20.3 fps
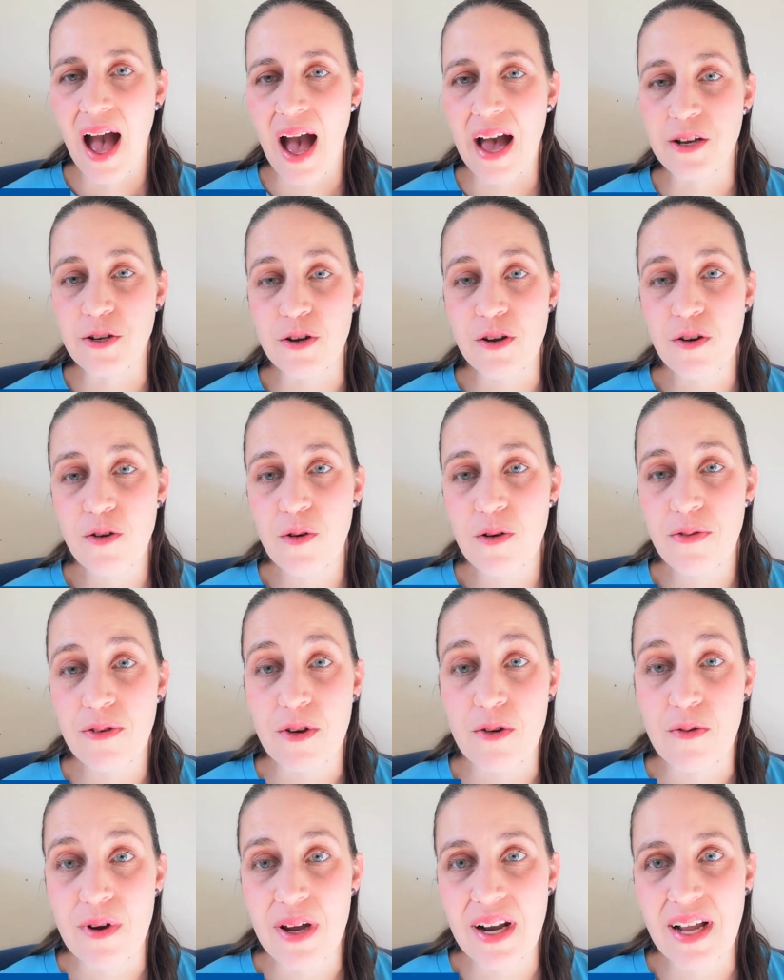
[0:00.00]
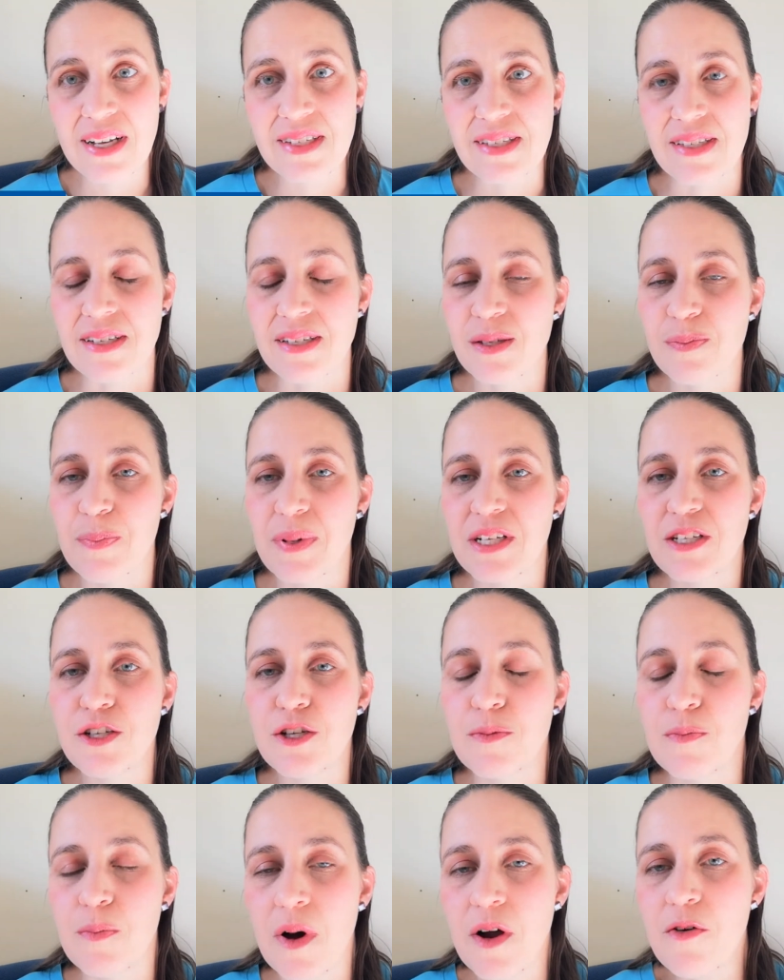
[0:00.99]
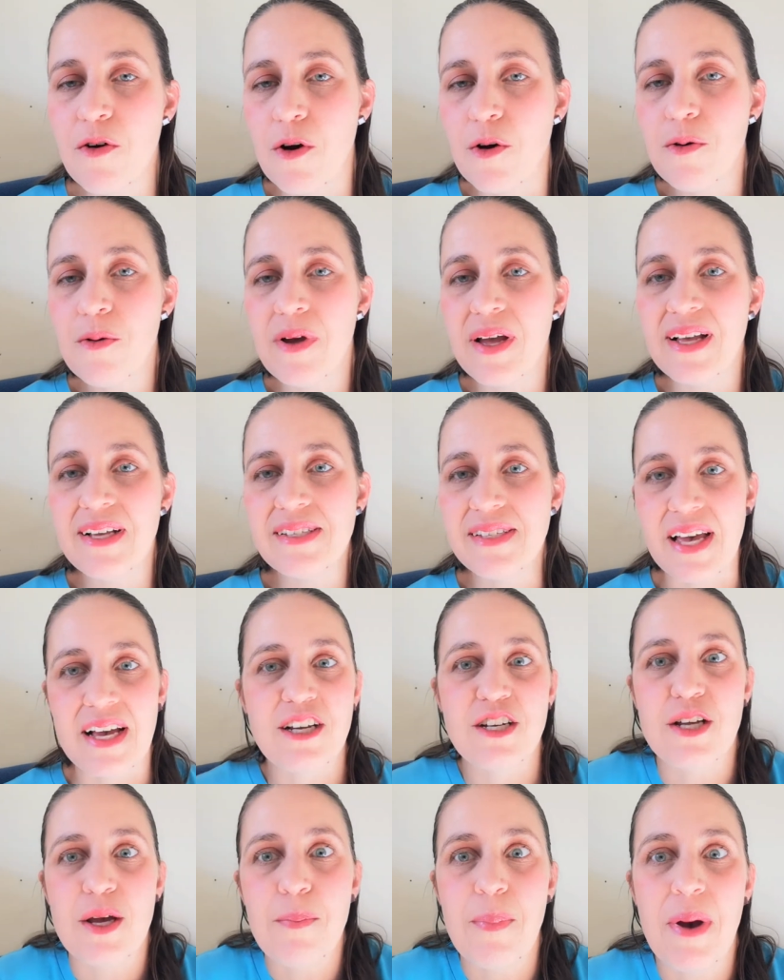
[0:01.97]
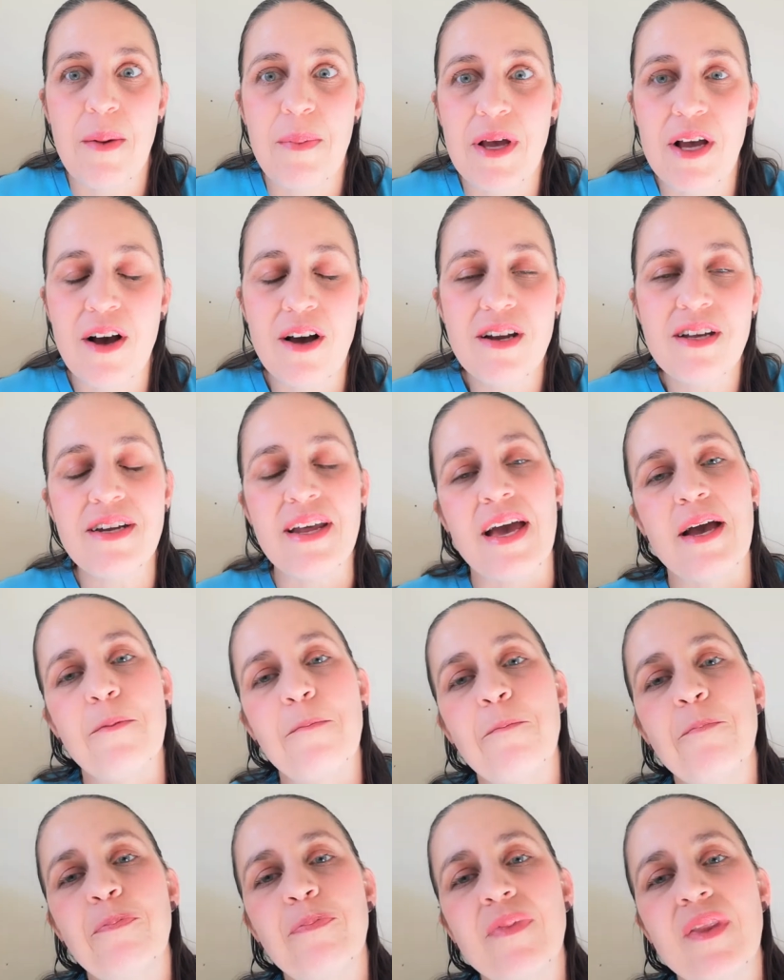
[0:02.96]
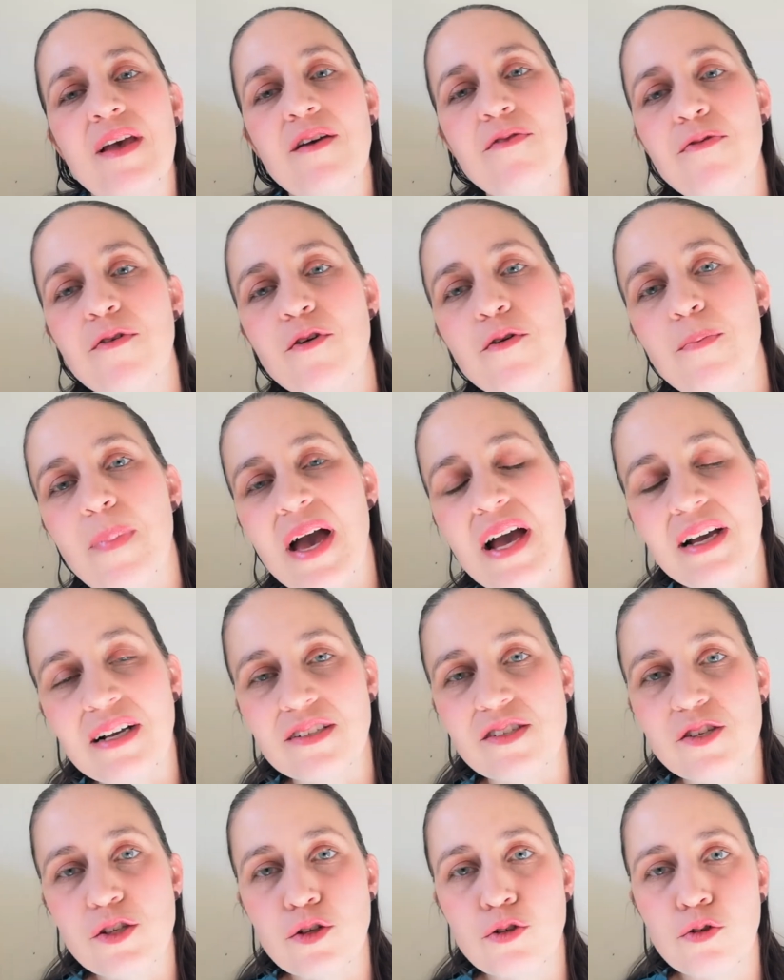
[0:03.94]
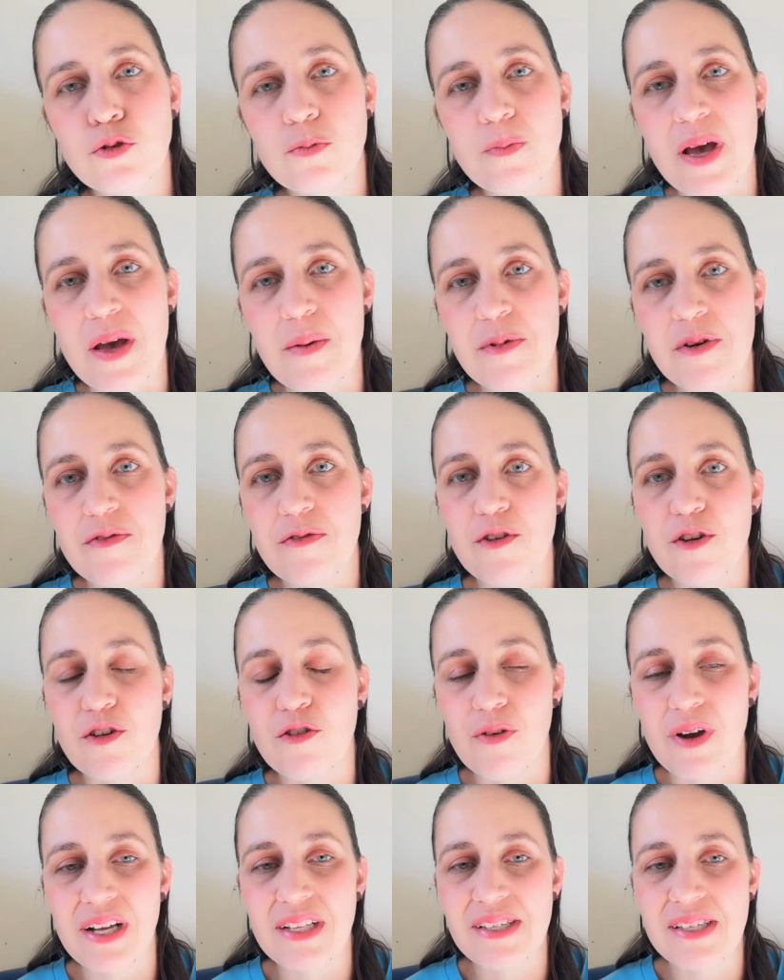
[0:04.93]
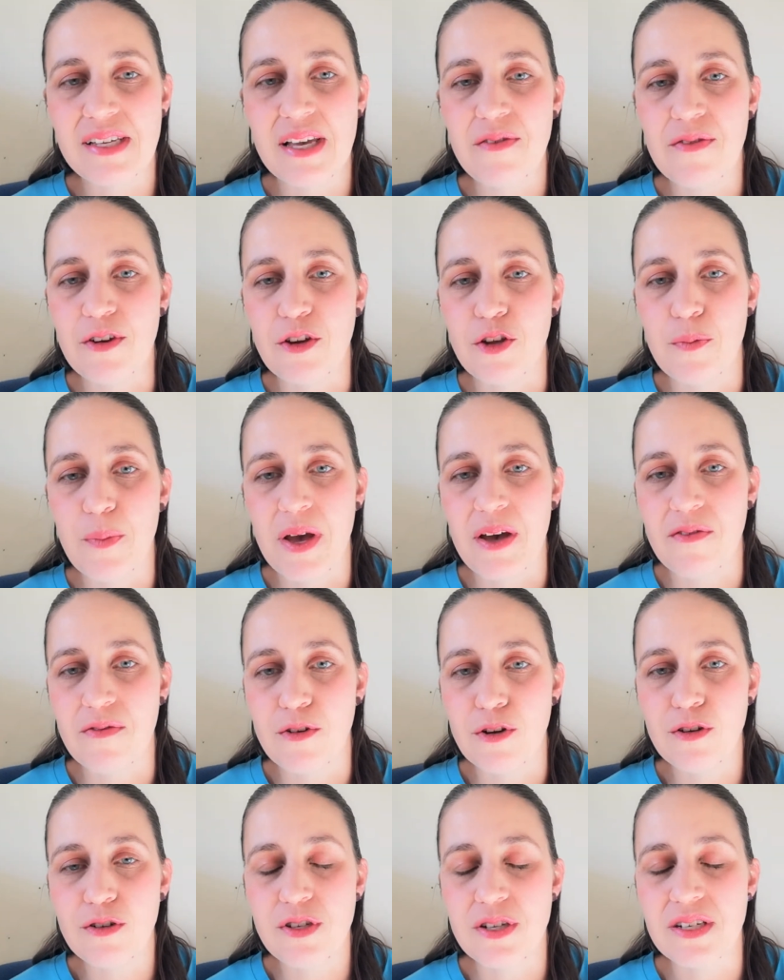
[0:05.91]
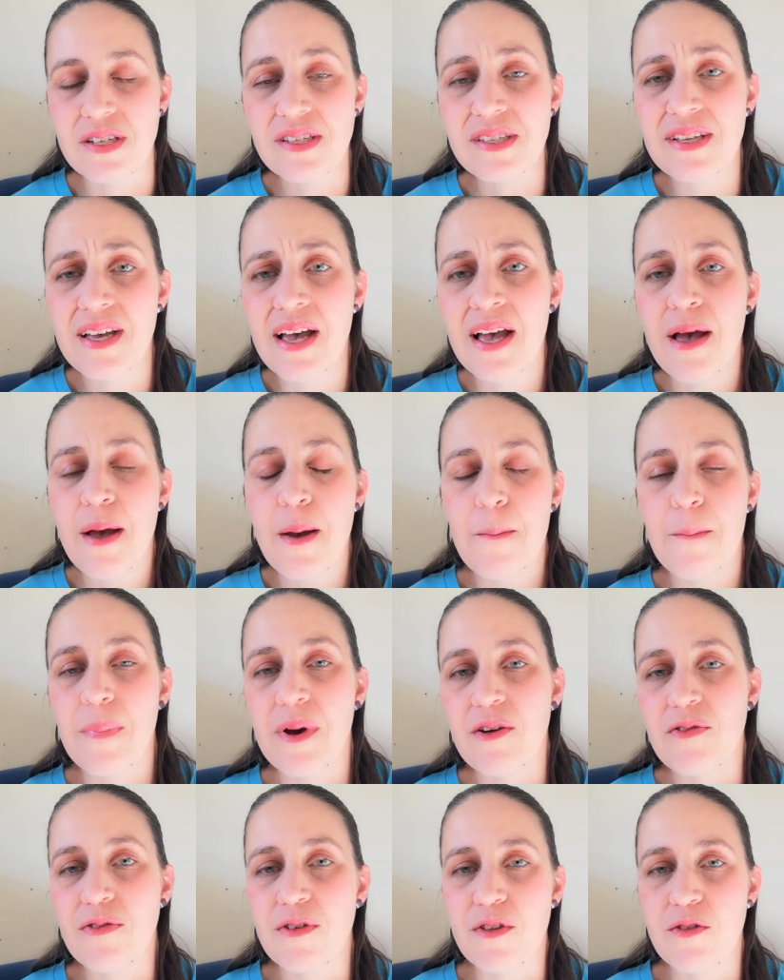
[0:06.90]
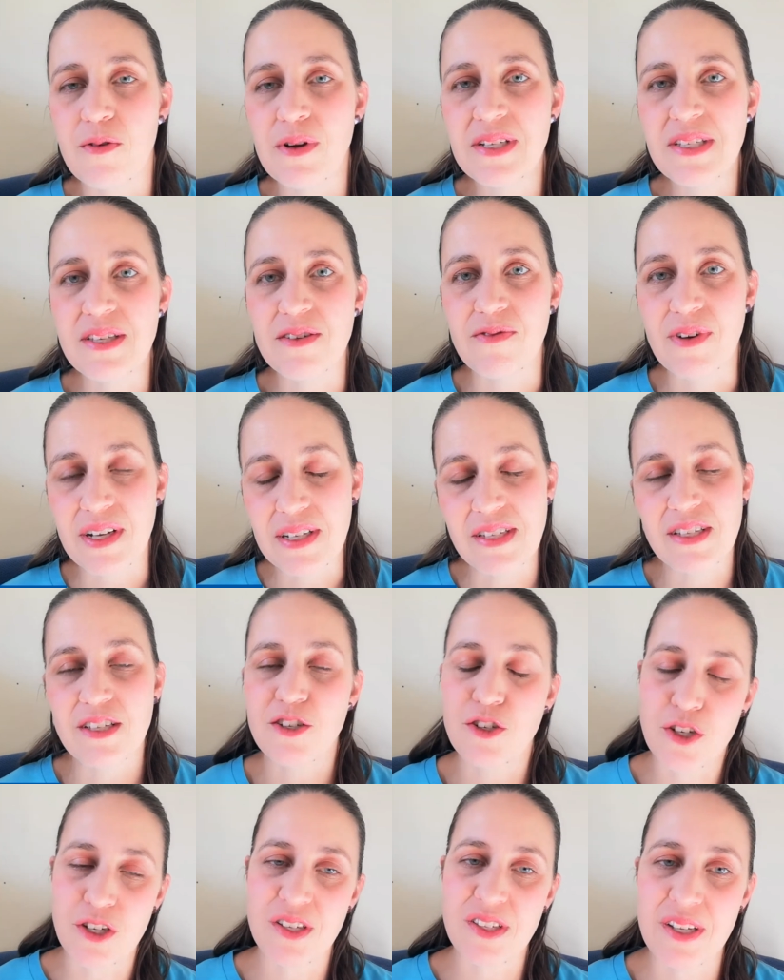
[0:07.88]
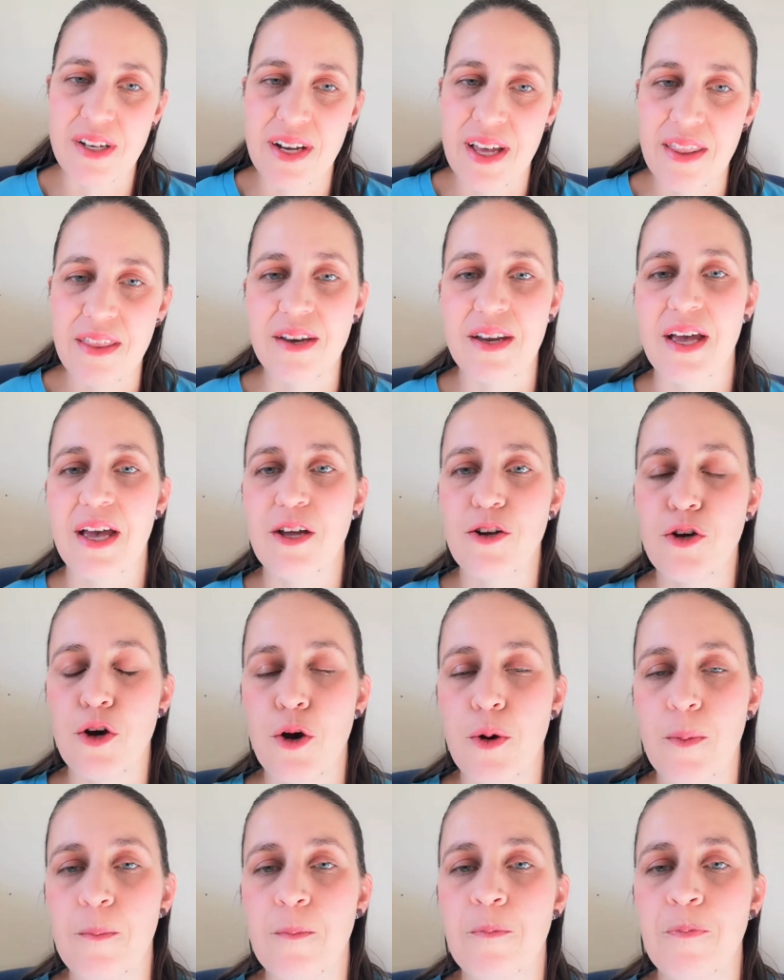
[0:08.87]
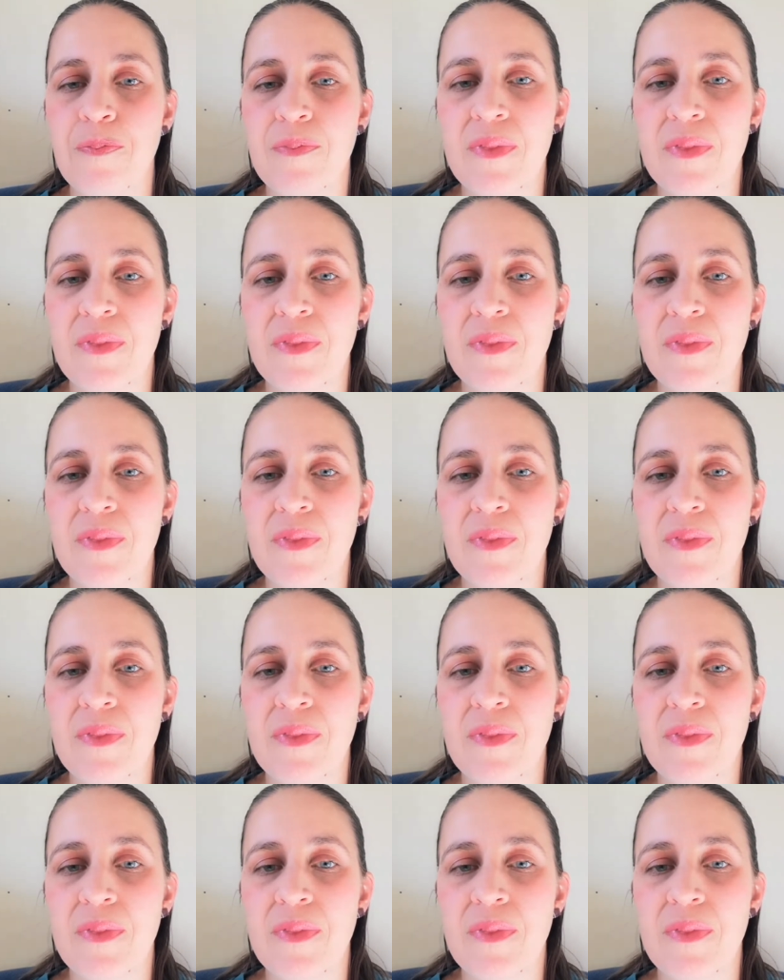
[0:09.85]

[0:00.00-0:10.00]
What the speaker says: I don't know if you realize this, but tomorrow is actually a public holiday. If you're back at school, maybe if you're in grade 7, you may have noticed, but for the rest of us, it's just another day at home.